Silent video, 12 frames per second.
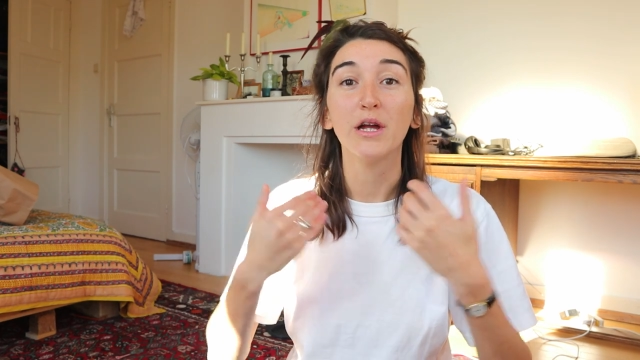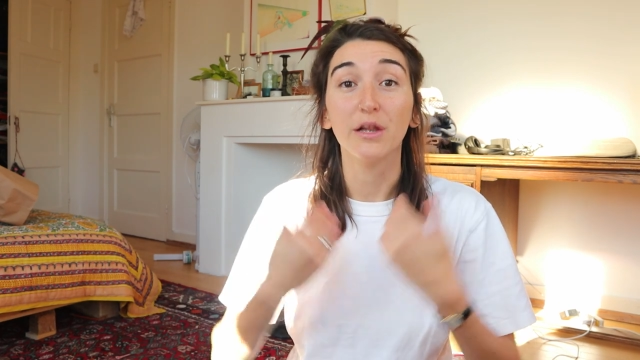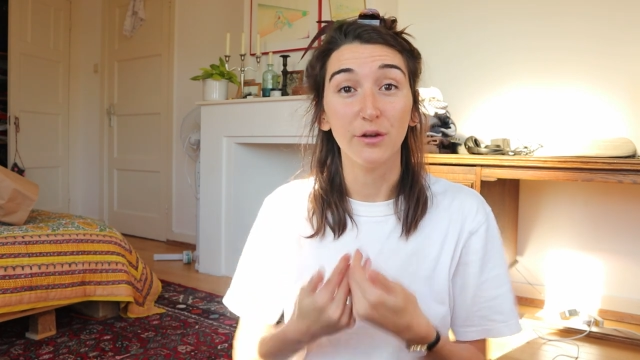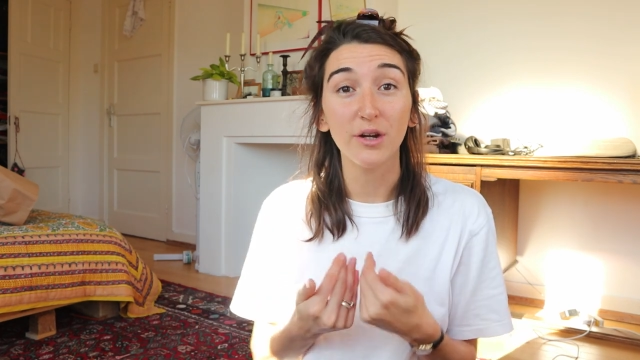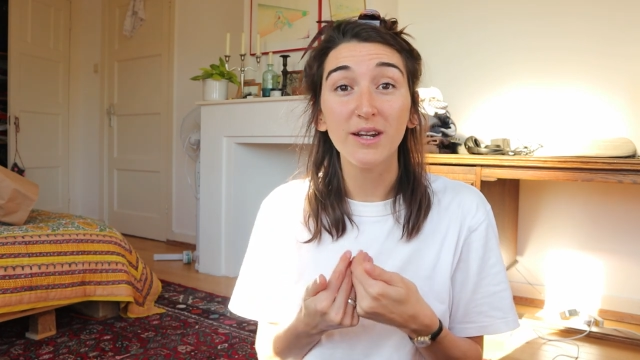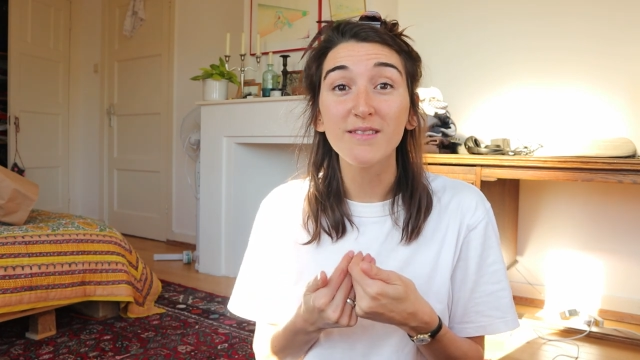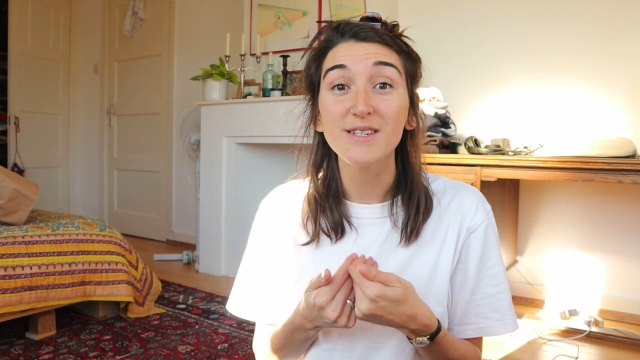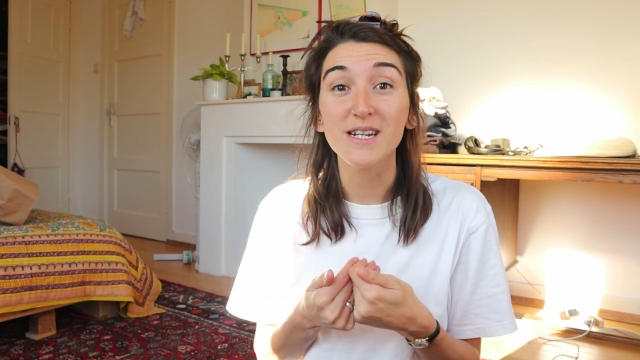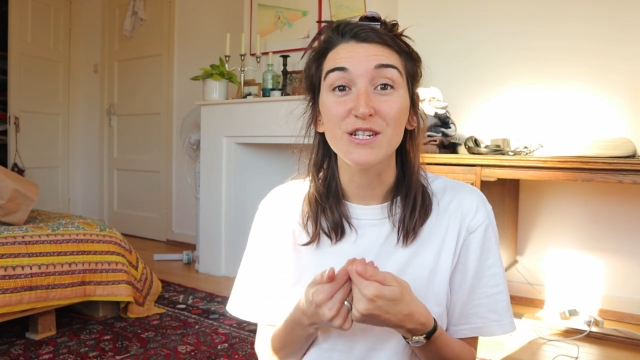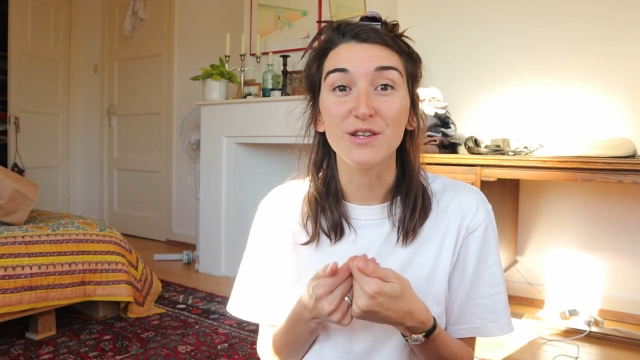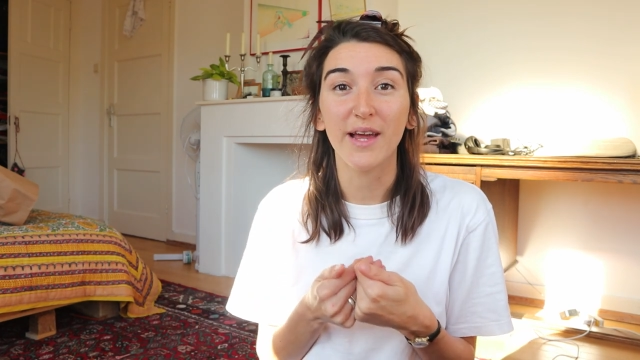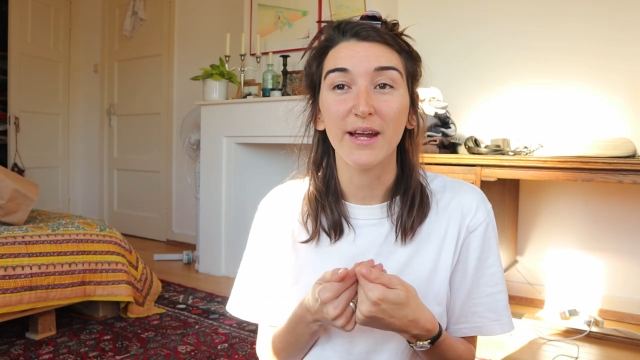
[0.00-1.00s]
learning the
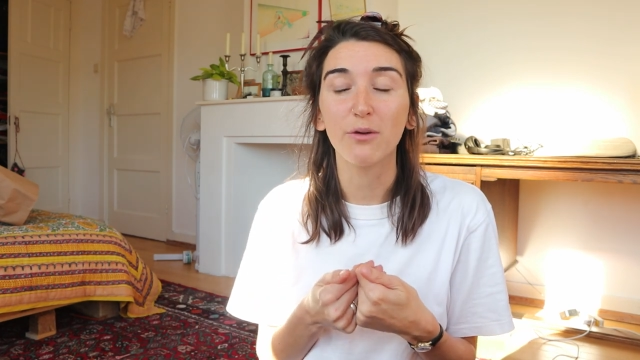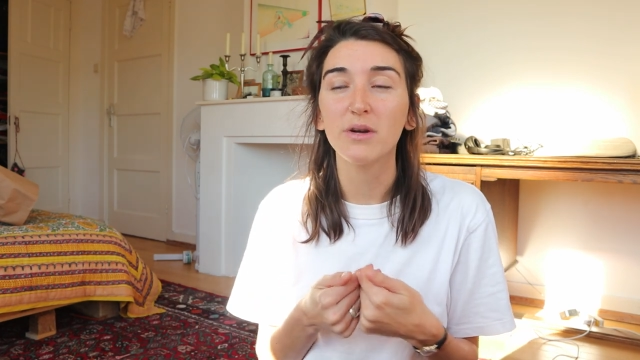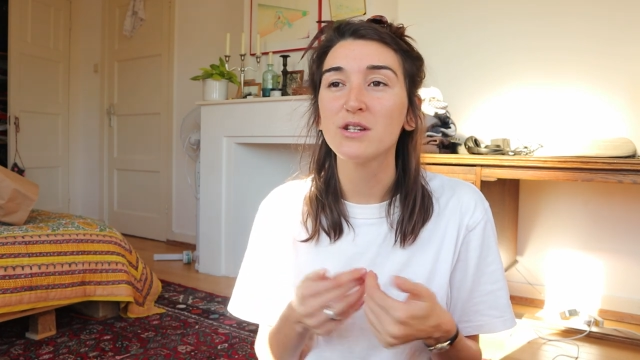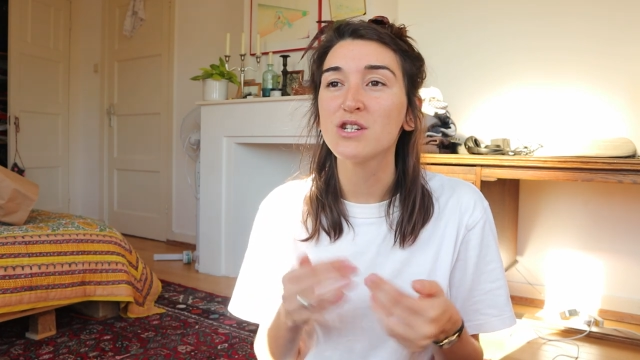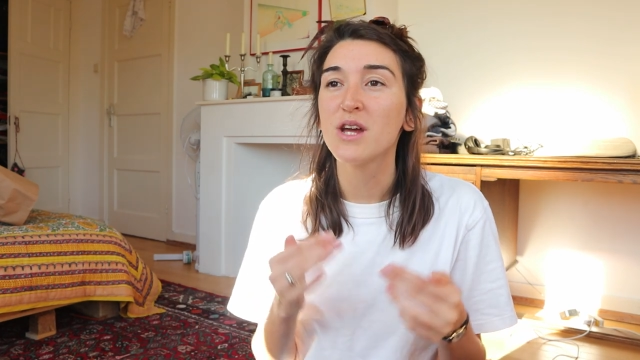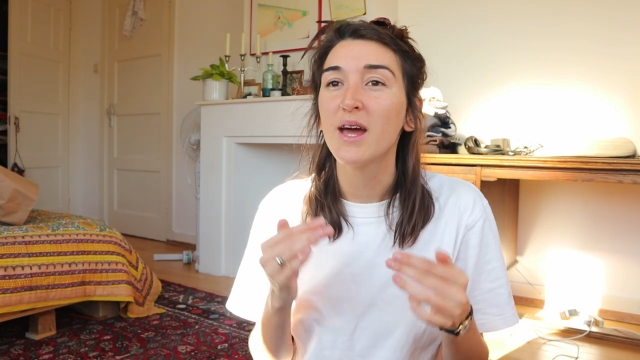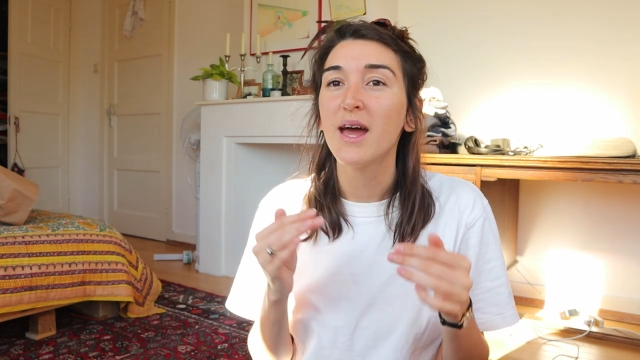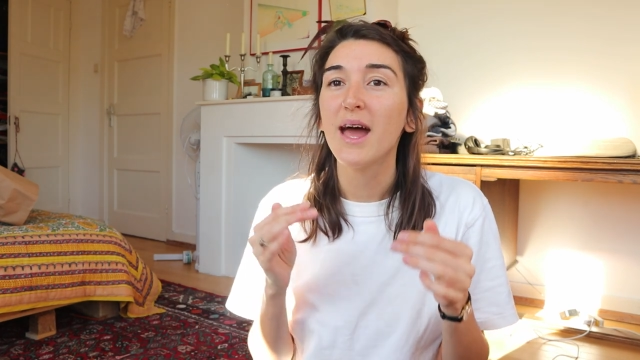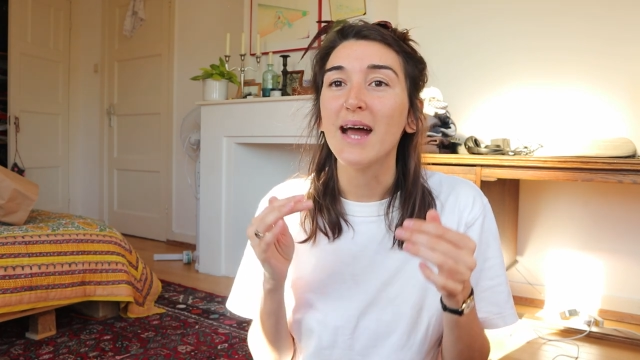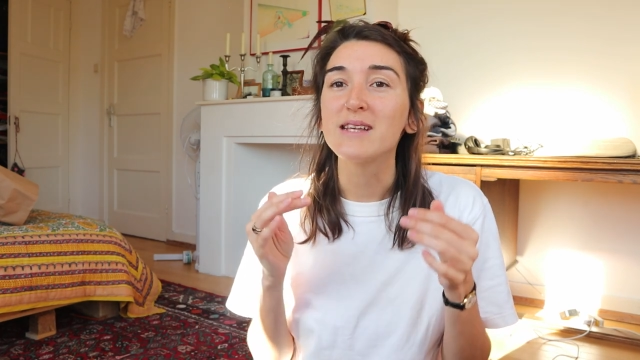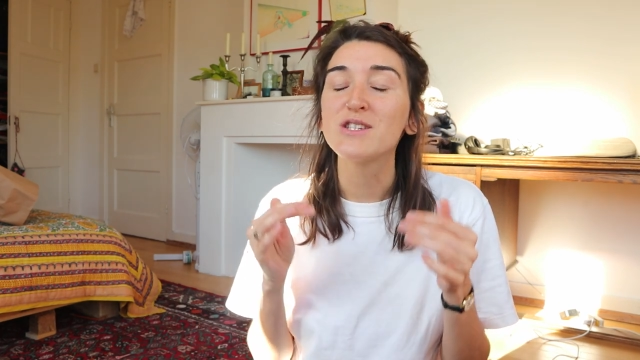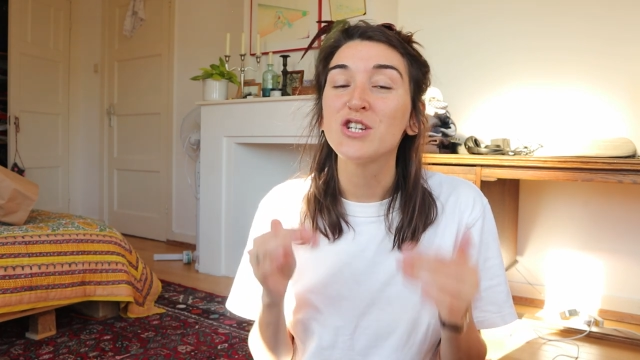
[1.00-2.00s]
Dutch language
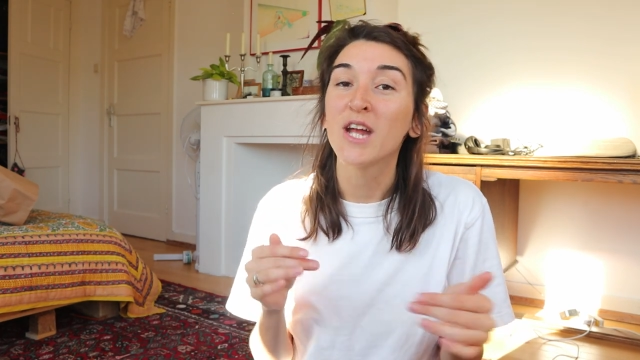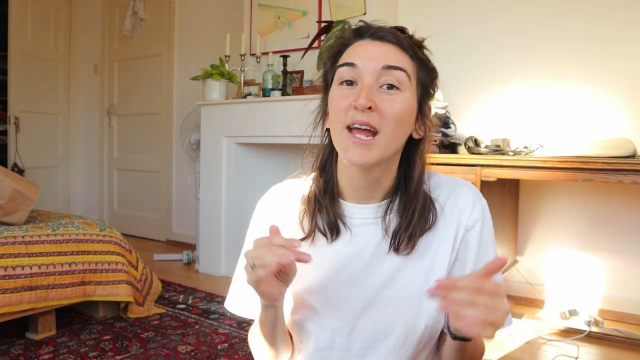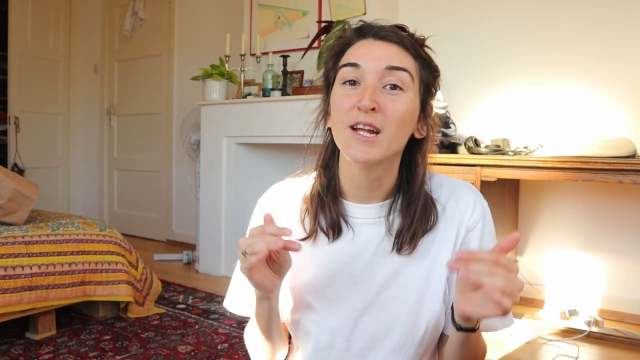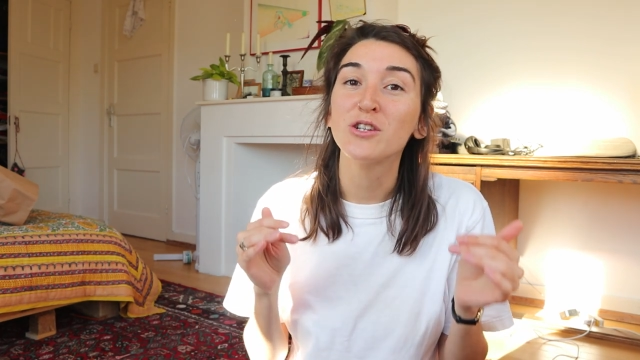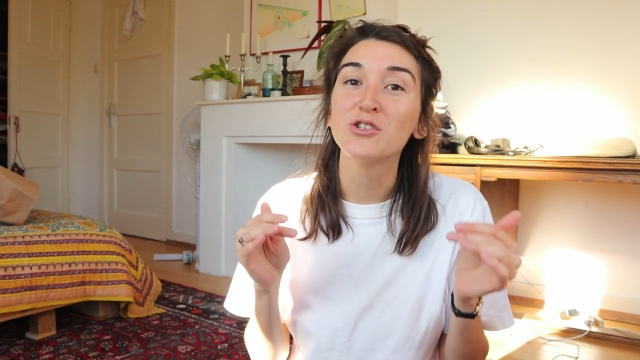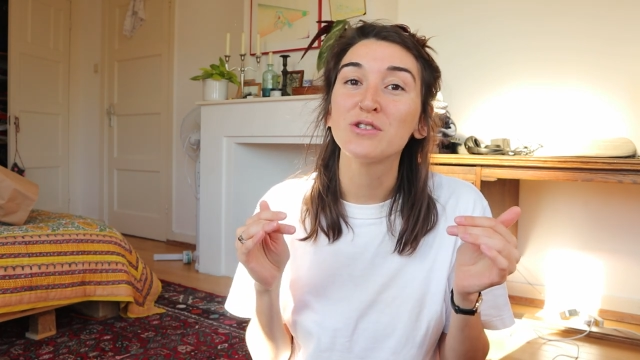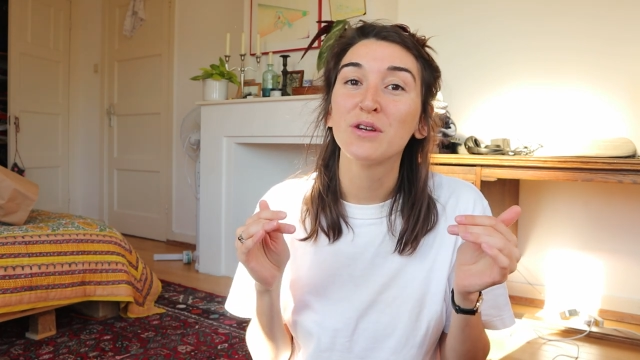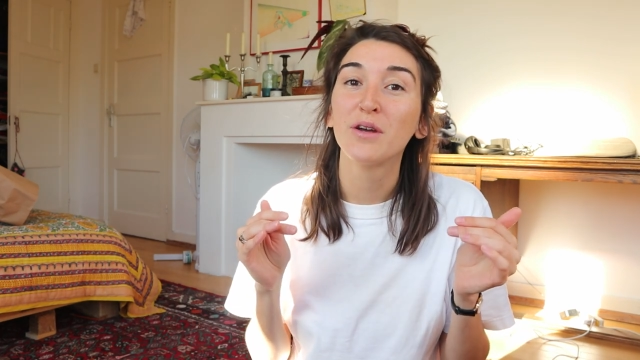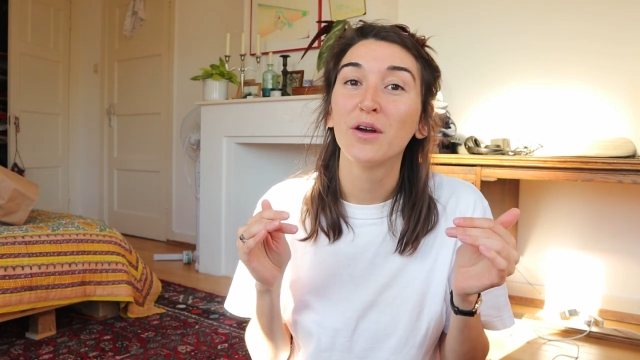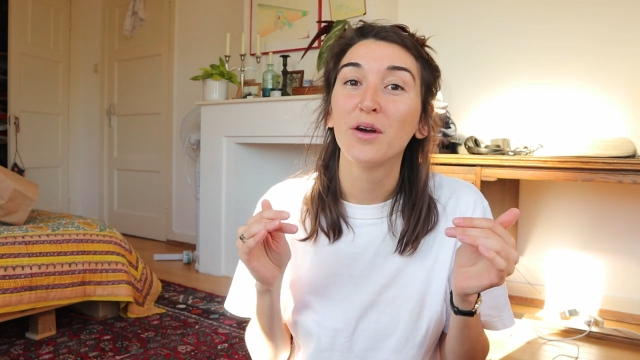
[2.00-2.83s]
has changed